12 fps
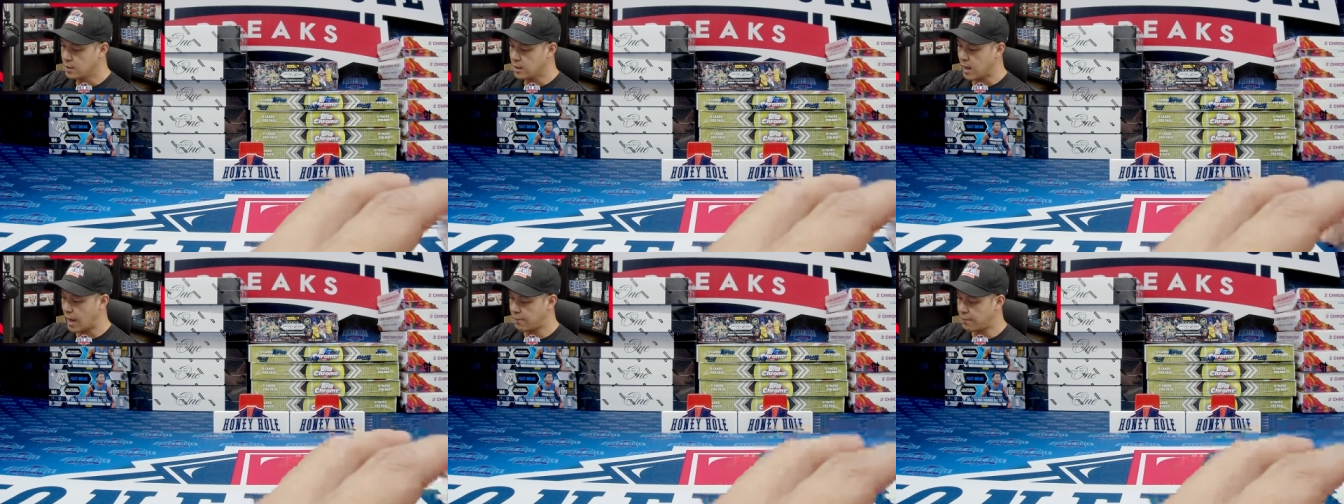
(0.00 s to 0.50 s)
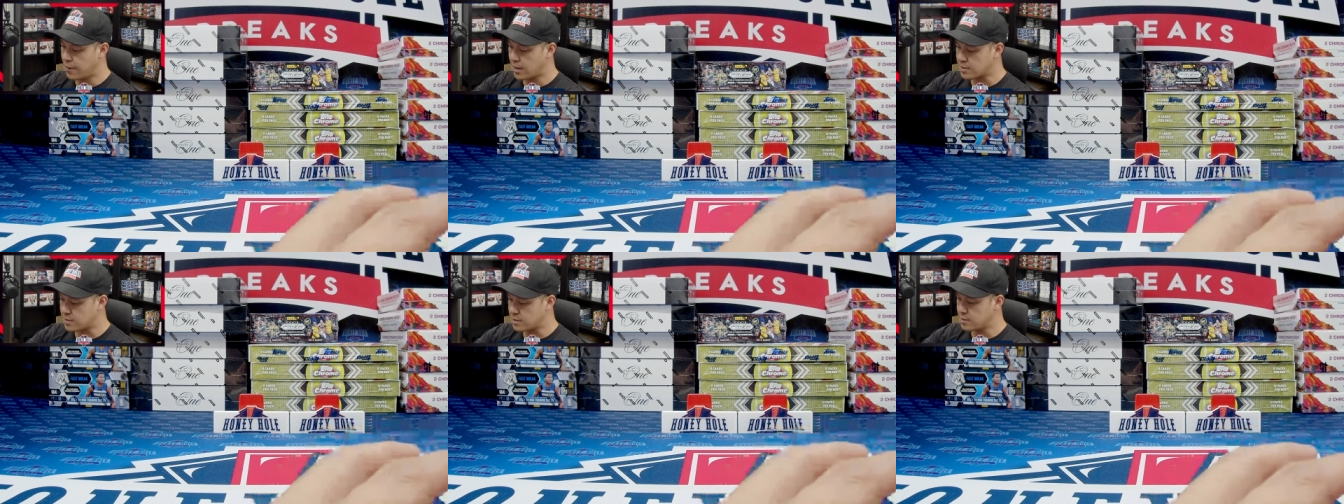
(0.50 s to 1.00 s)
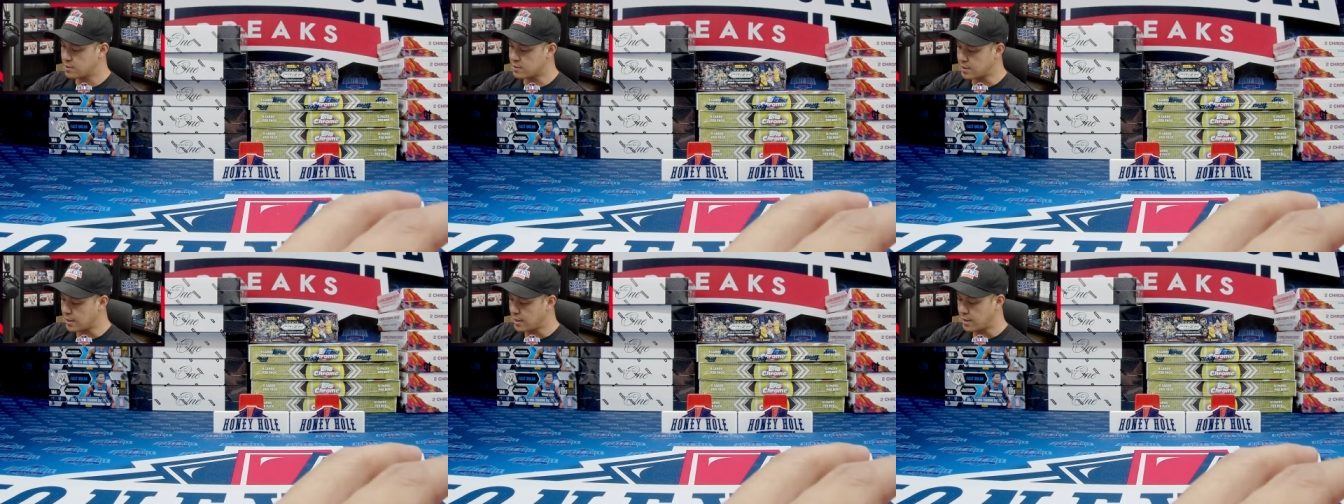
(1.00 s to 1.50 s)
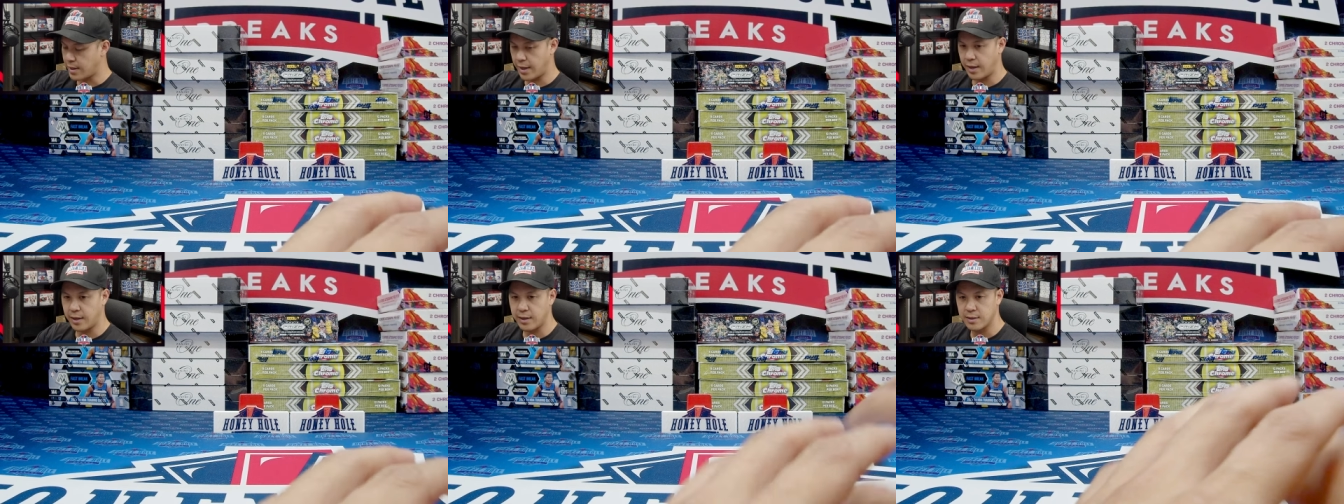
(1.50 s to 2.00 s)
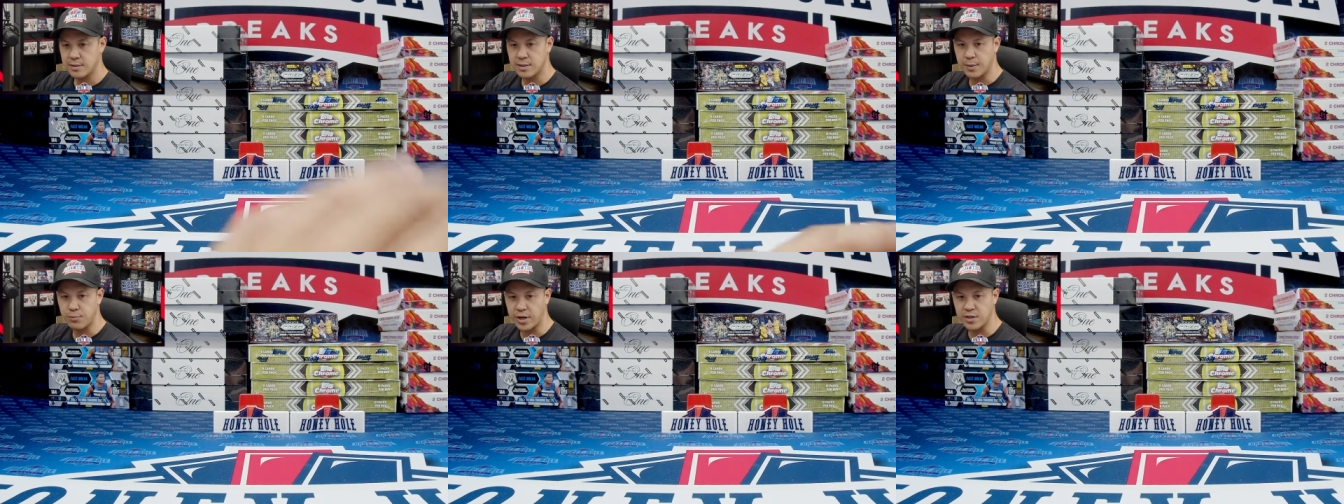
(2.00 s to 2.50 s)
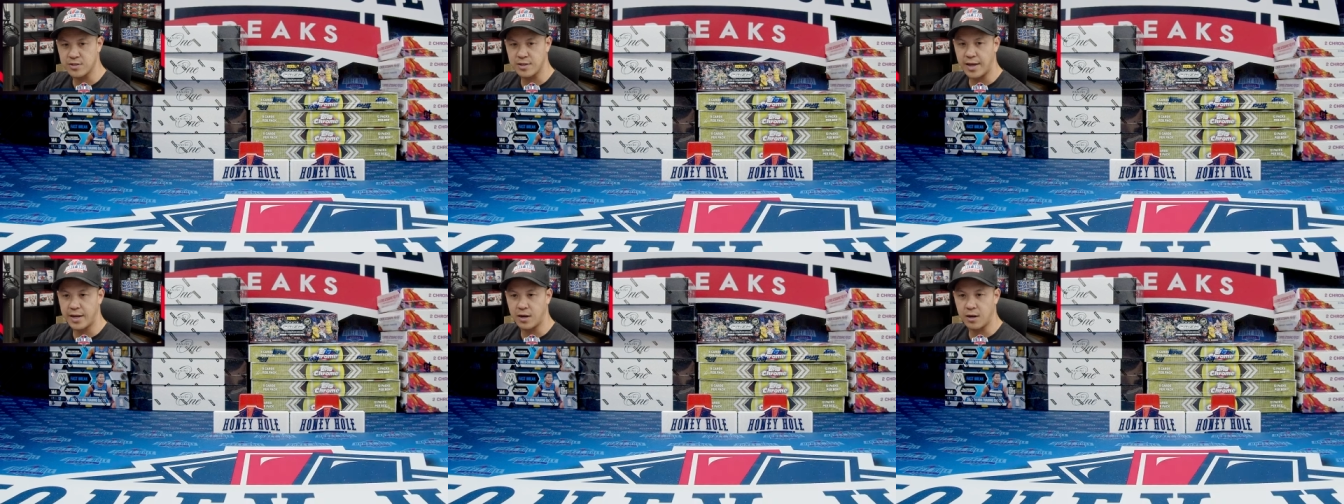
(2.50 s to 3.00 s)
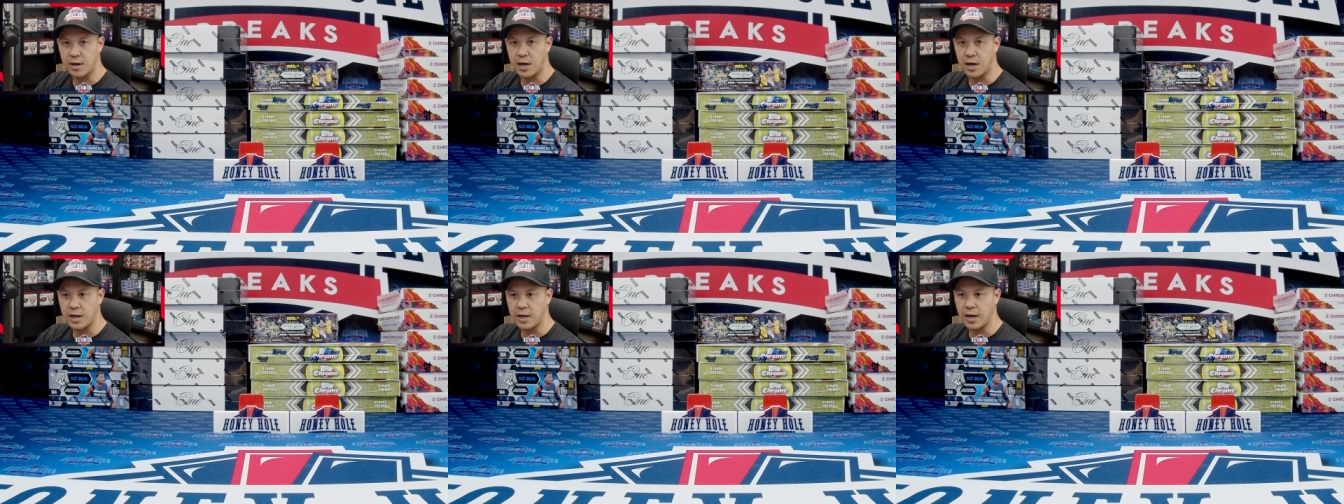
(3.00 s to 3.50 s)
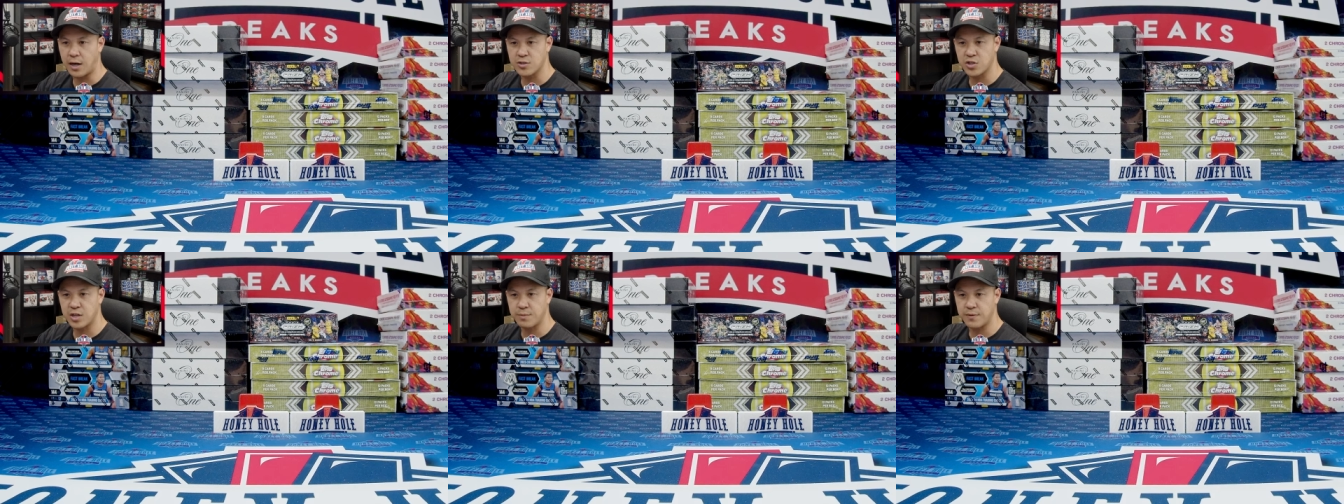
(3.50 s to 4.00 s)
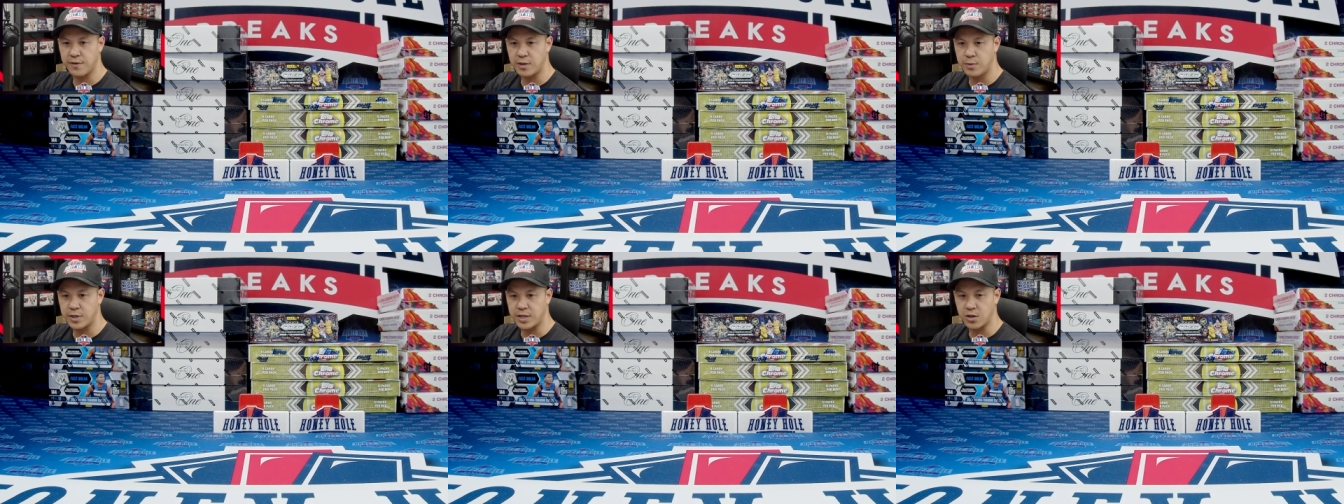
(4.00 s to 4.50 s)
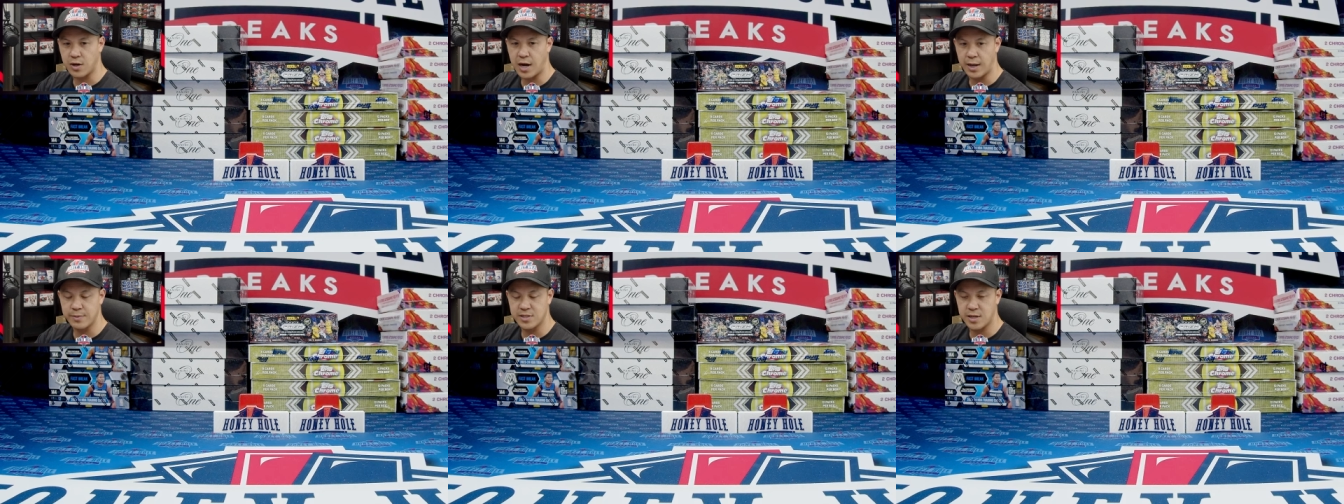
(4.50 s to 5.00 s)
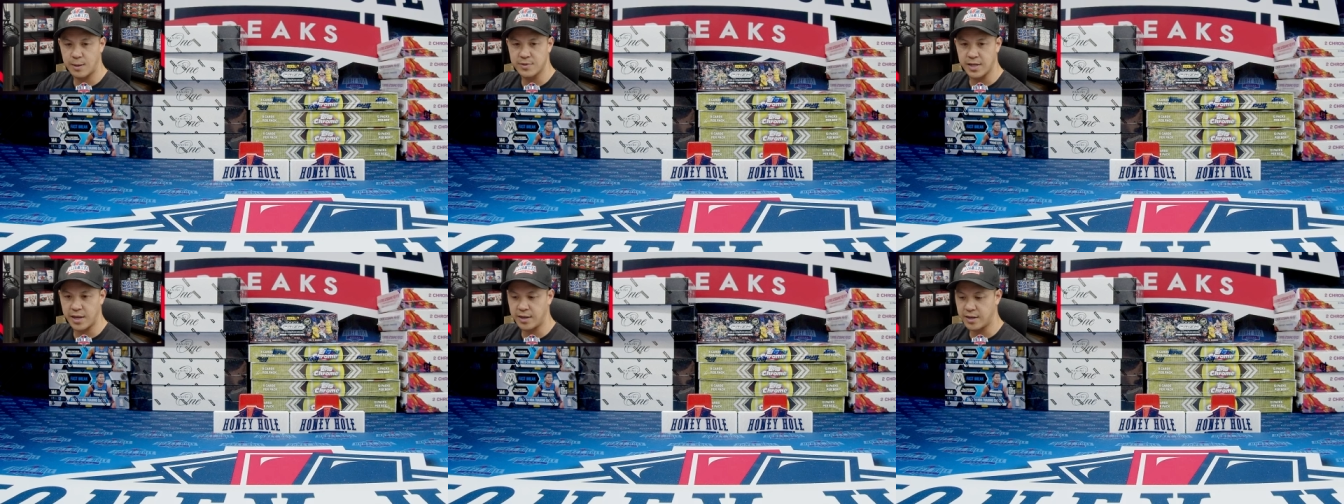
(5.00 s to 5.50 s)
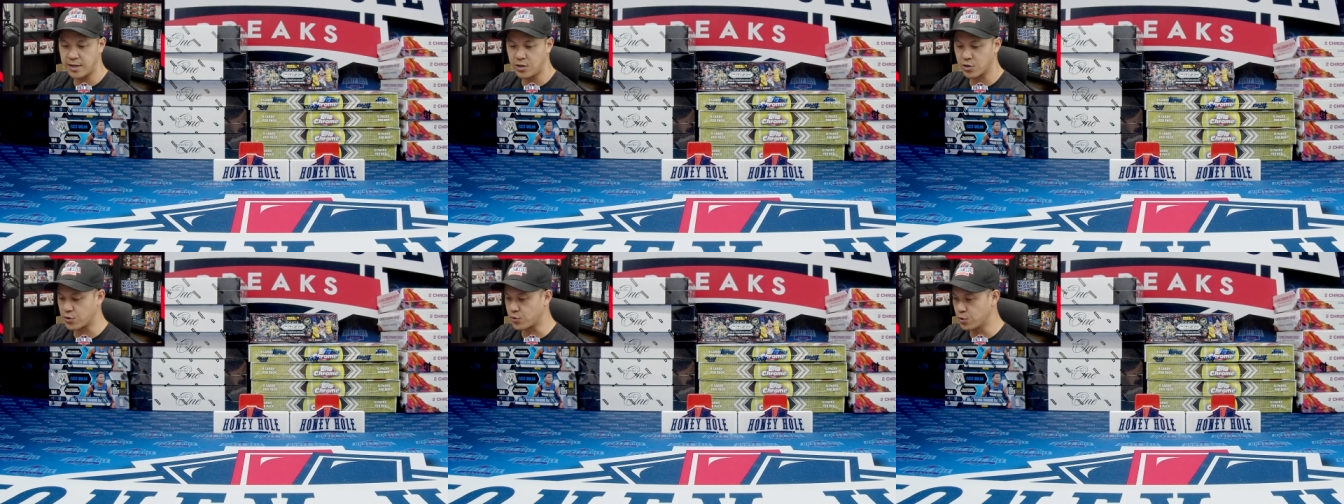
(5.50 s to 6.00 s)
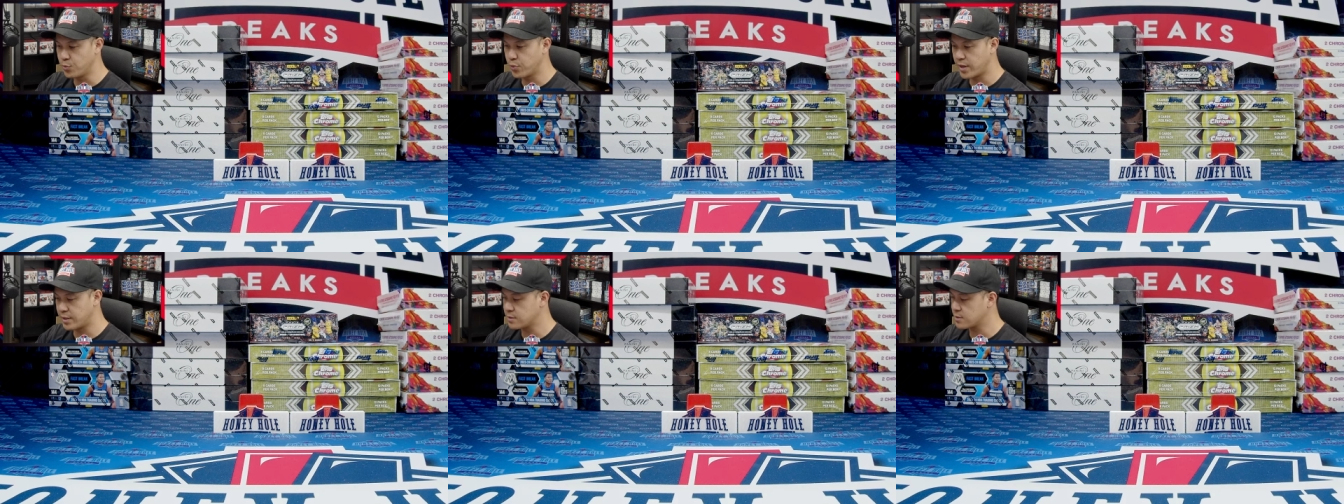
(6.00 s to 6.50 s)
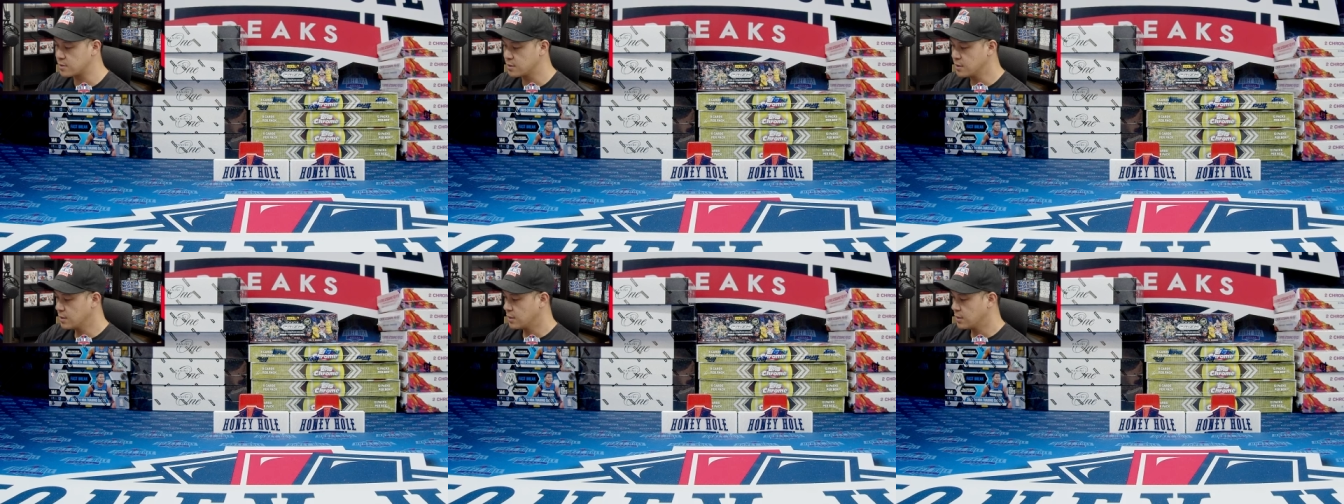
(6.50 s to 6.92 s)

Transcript: Hobby boxes and Breakers of Light also going to be available in your hobby shops and in your group breaks.